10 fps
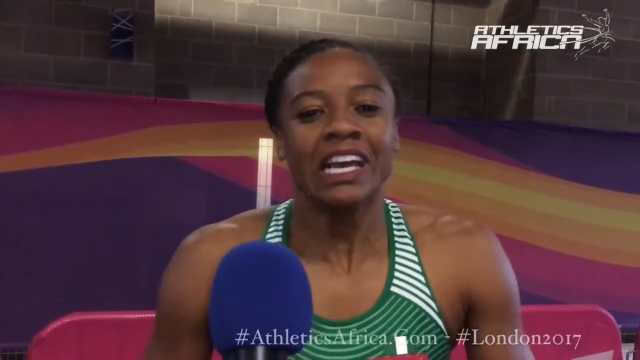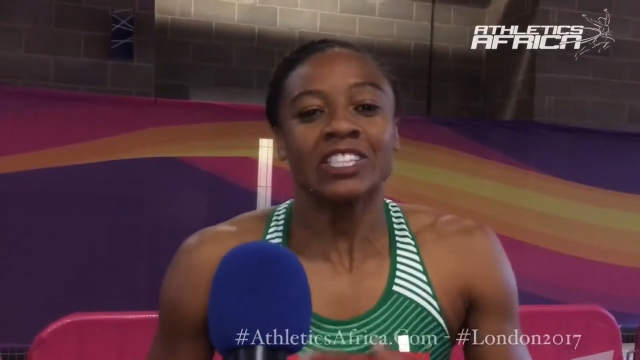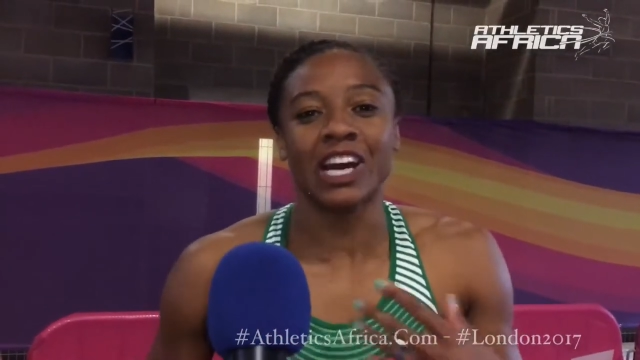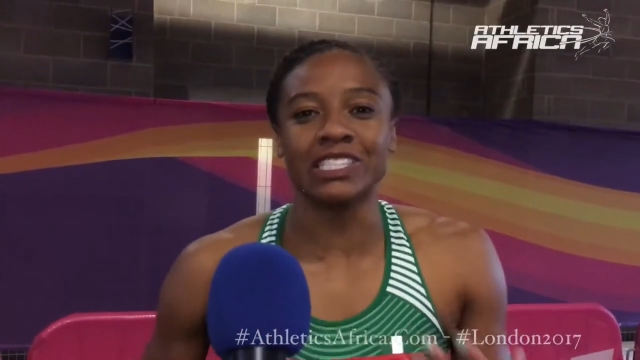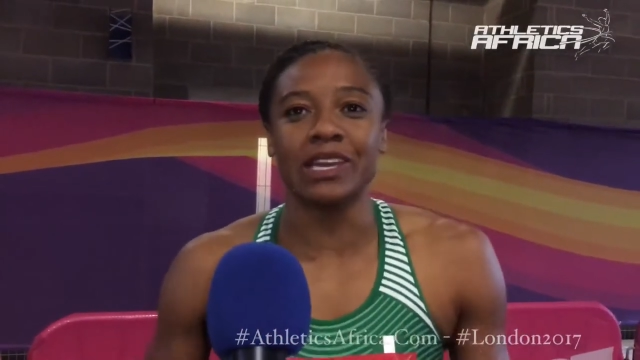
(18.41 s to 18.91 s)

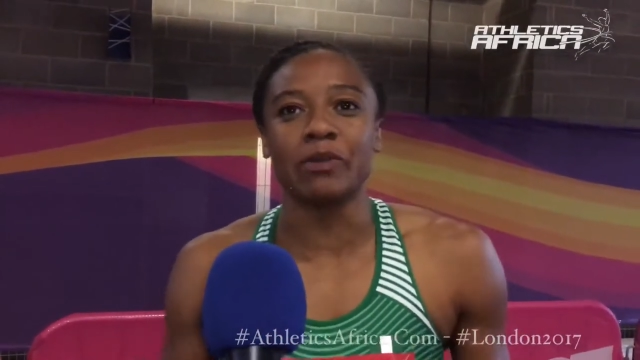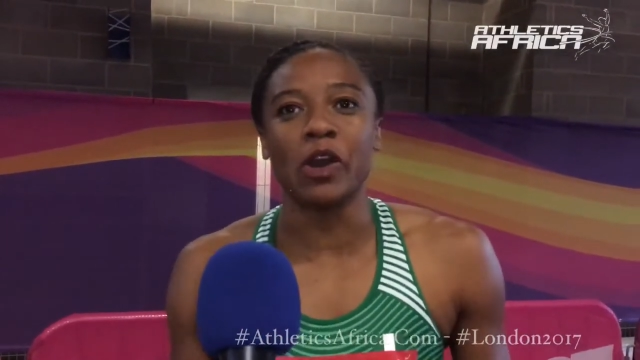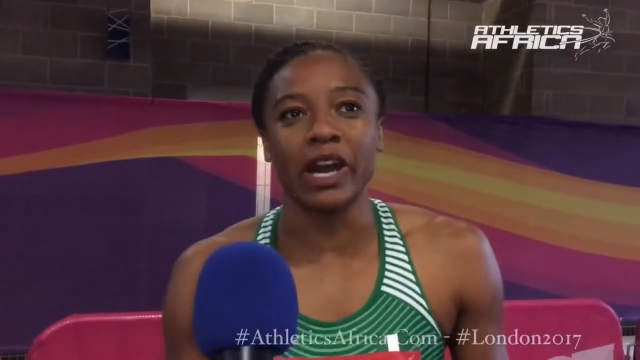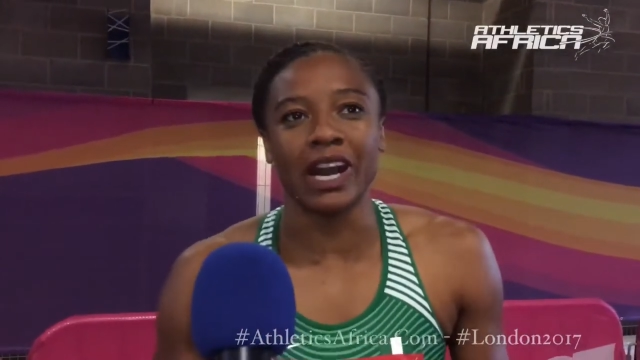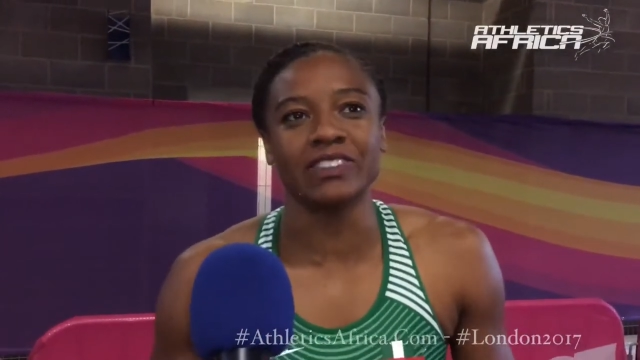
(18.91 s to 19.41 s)
tried to keep
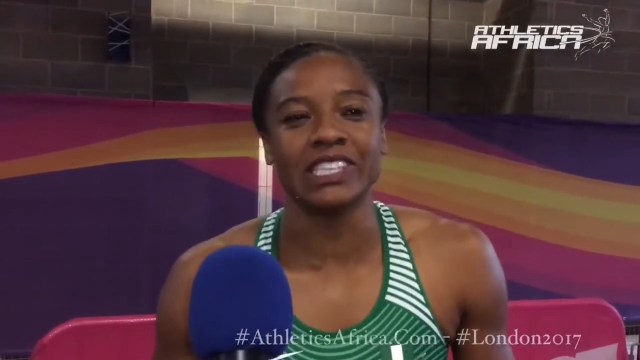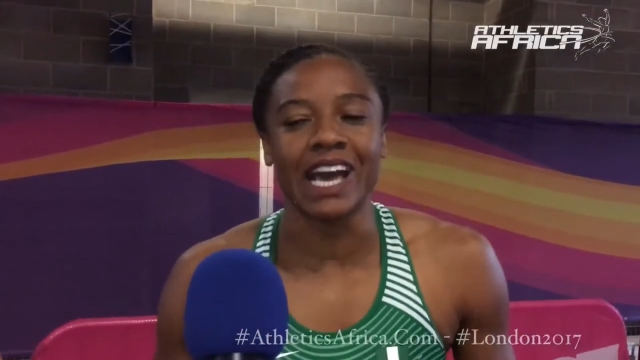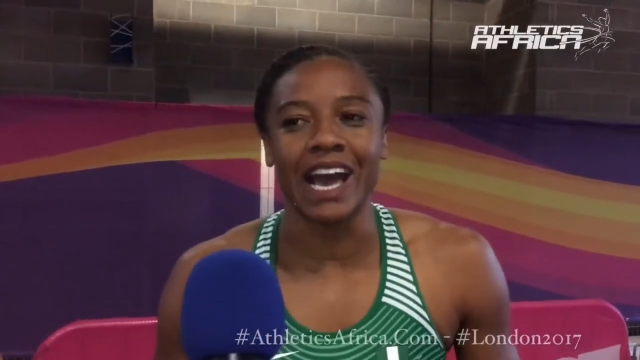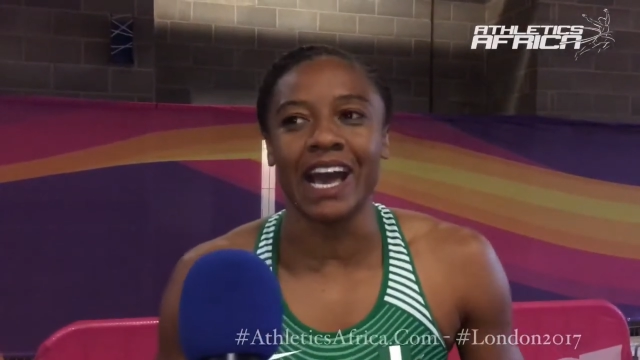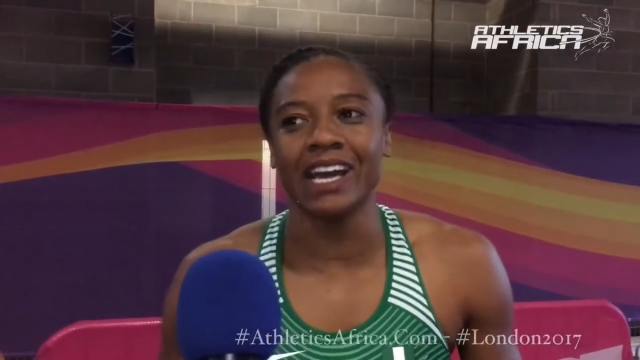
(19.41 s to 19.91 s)
going after
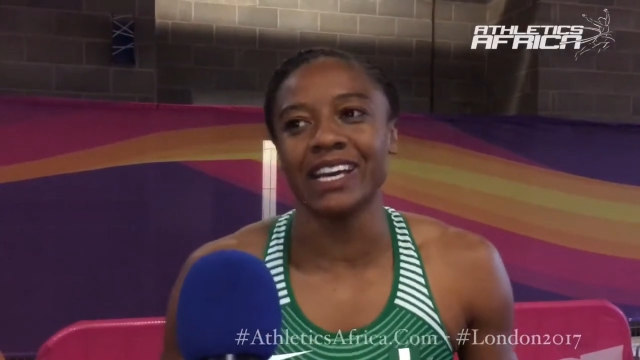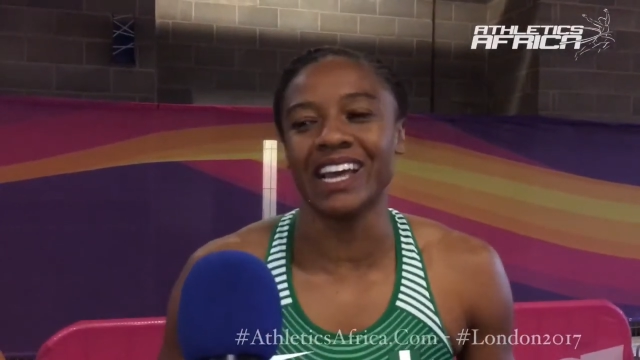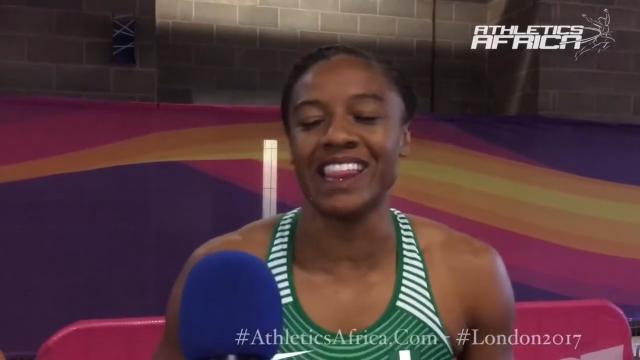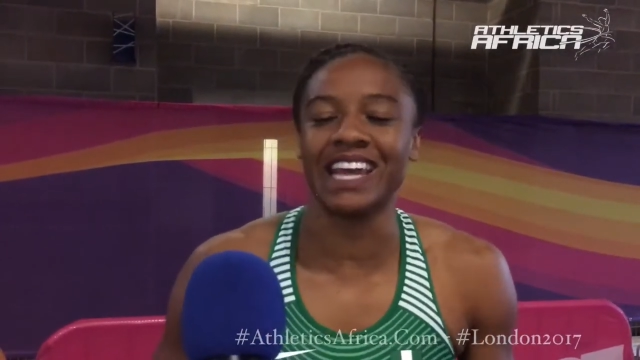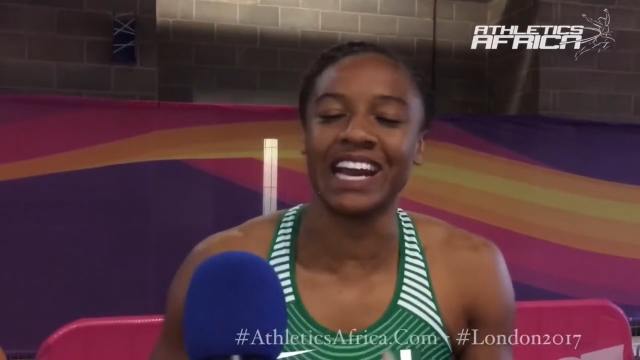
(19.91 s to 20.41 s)
that,
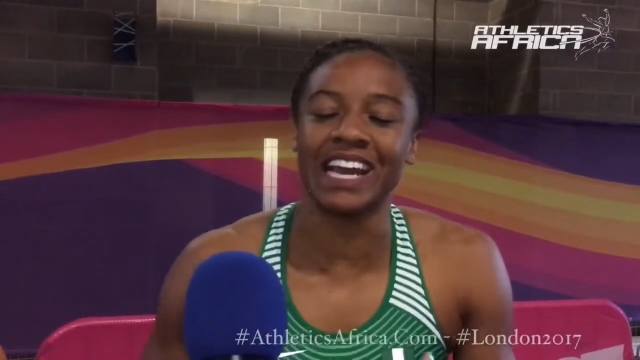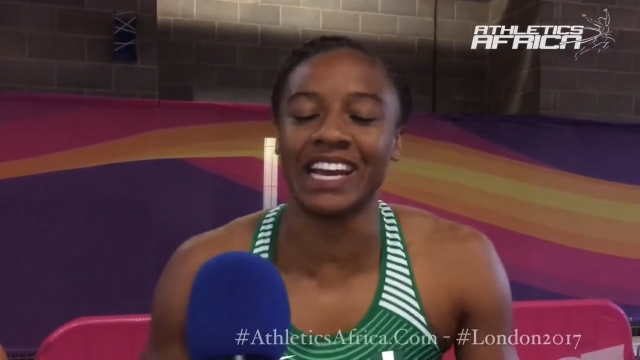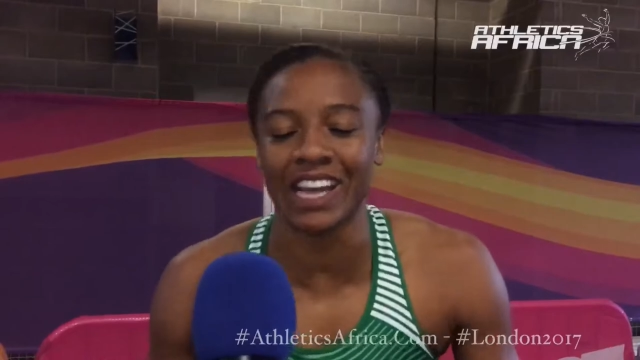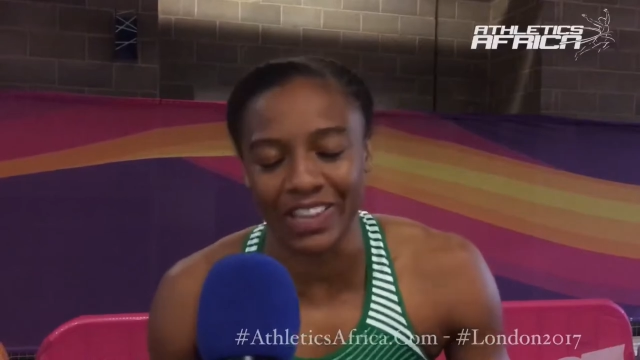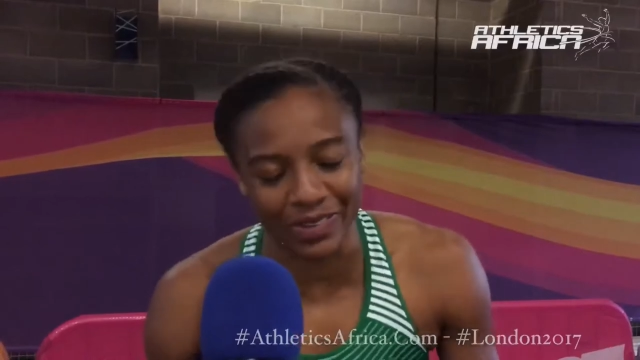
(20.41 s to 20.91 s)
and then I hit
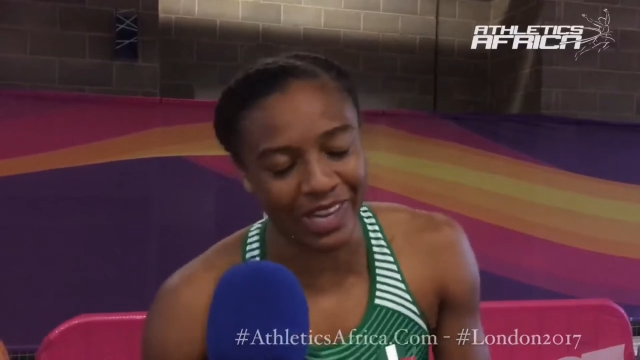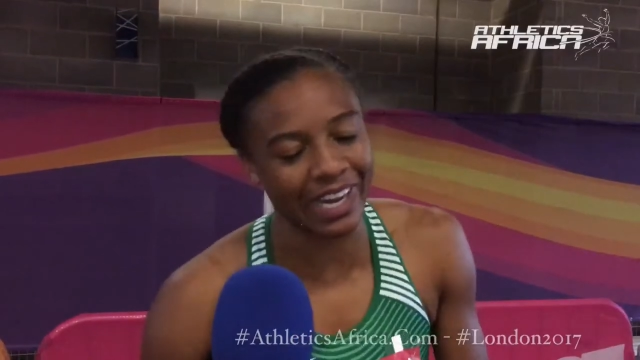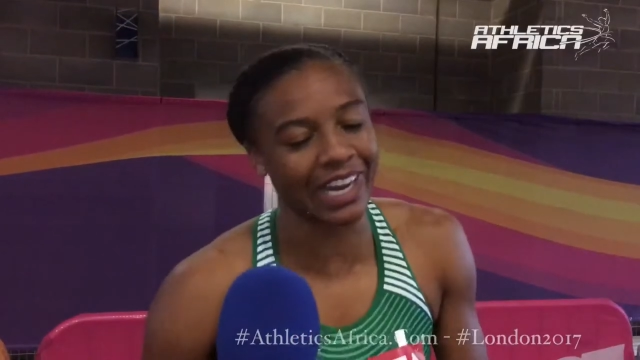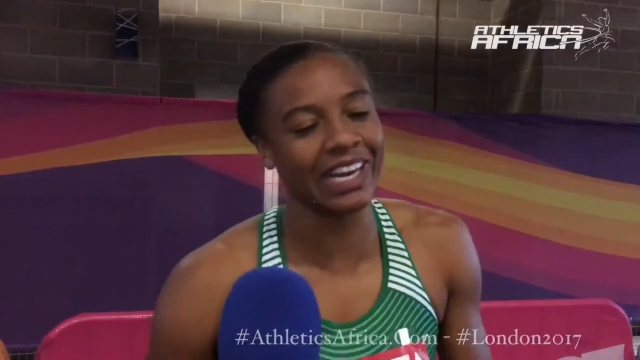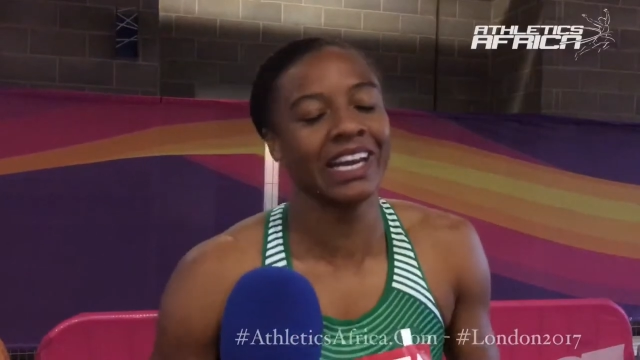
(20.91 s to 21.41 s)
another
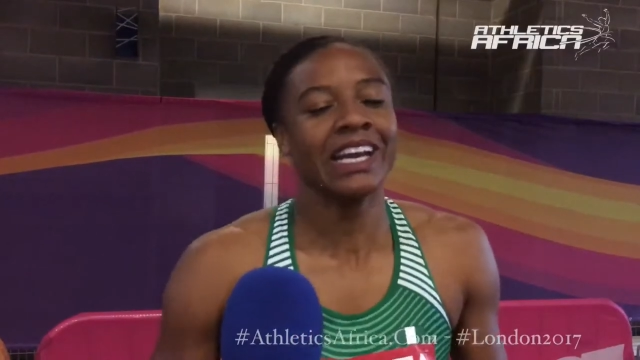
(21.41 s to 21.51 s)
one.